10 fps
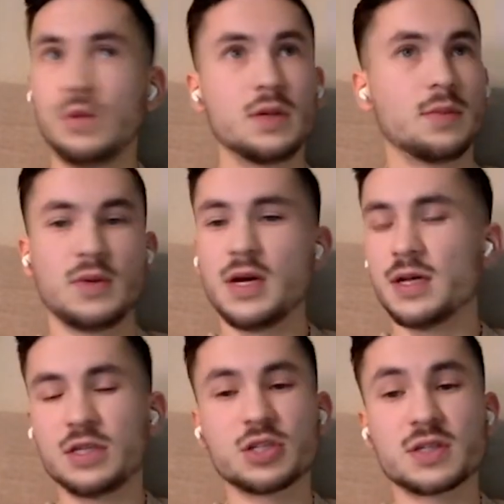but, but
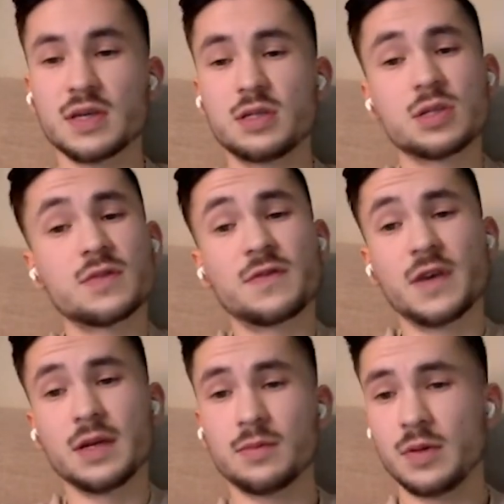yeah, it just it just
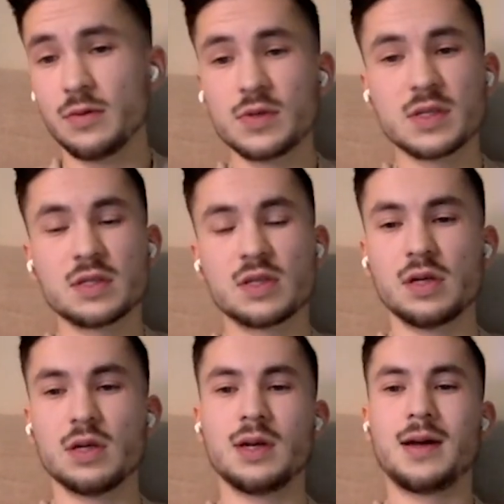fit. But it wasn't
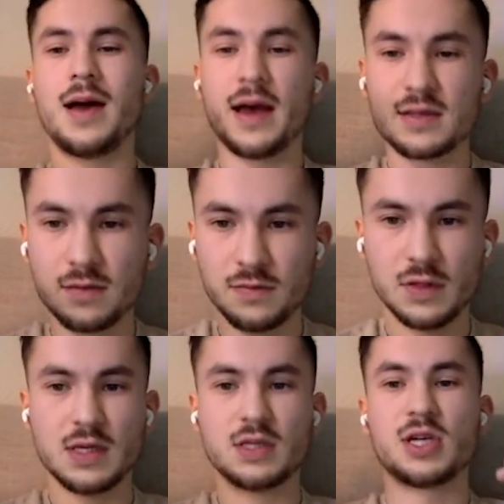to
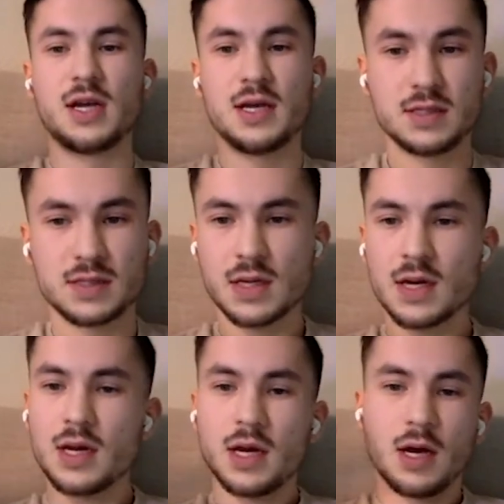actively chase
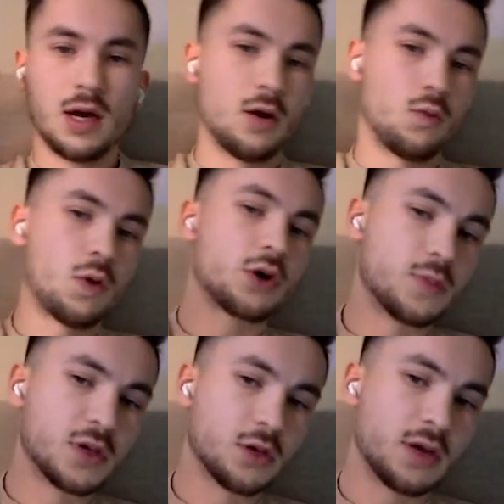uh, what
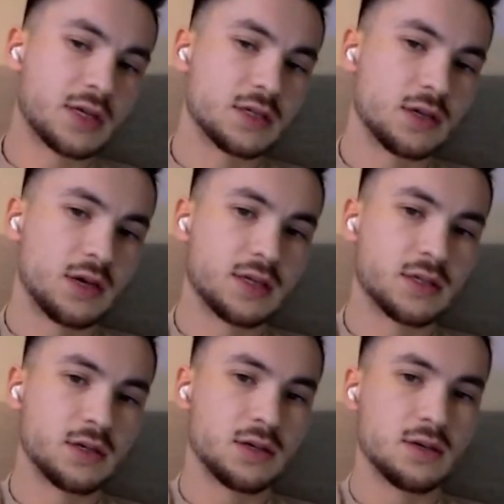could be good as a as
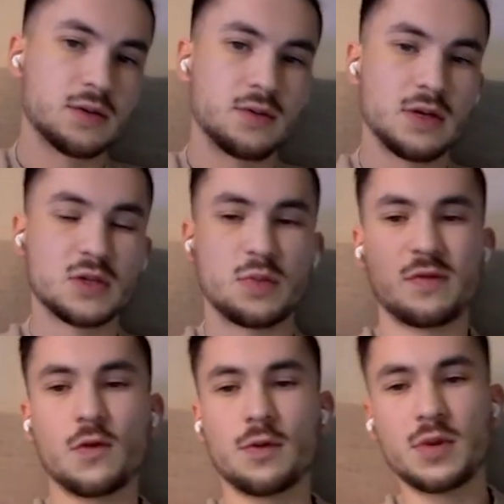a as a
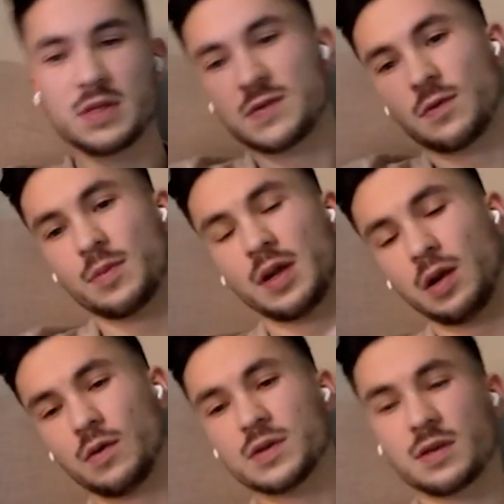performance for
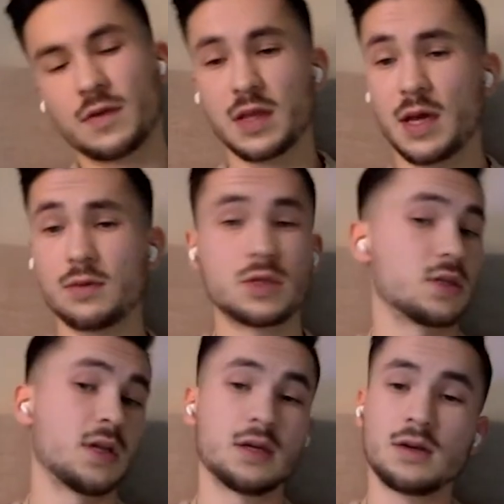Mello and like that. It's
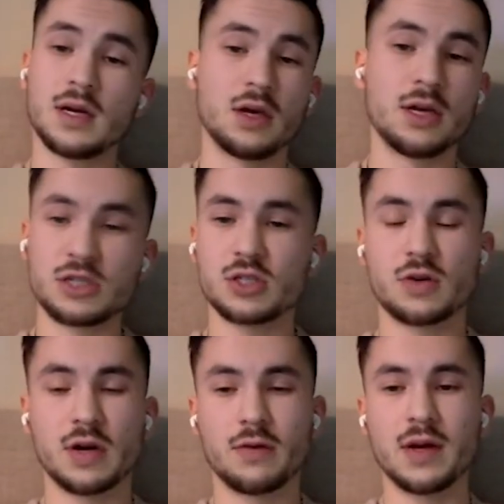just like I I just
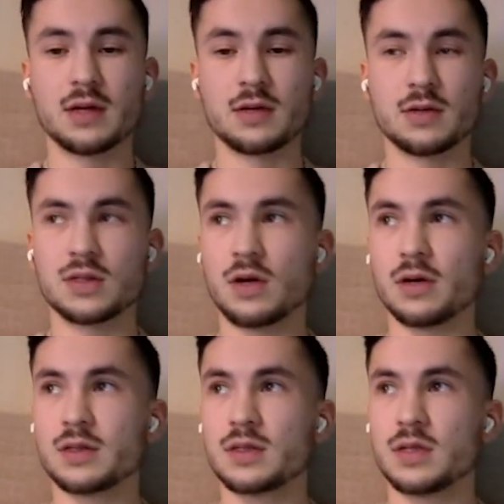try to write good
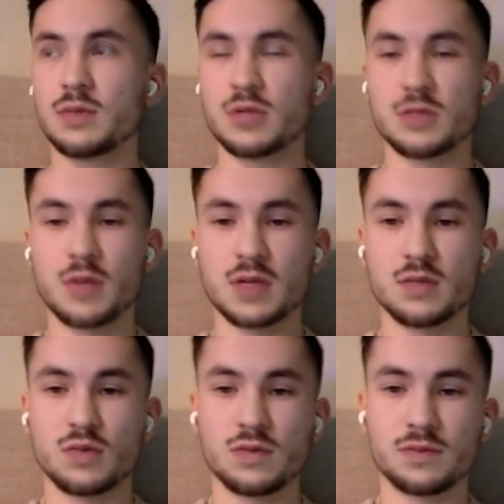songs as much as
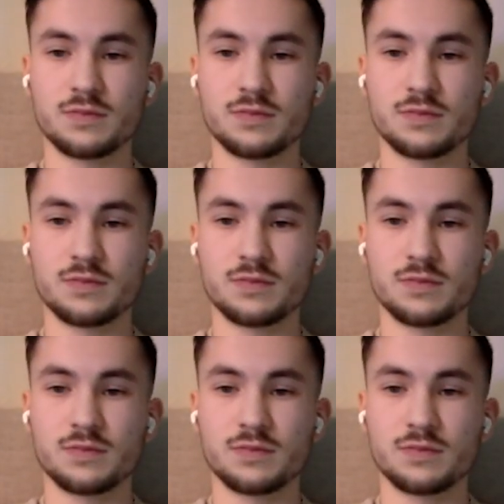possible.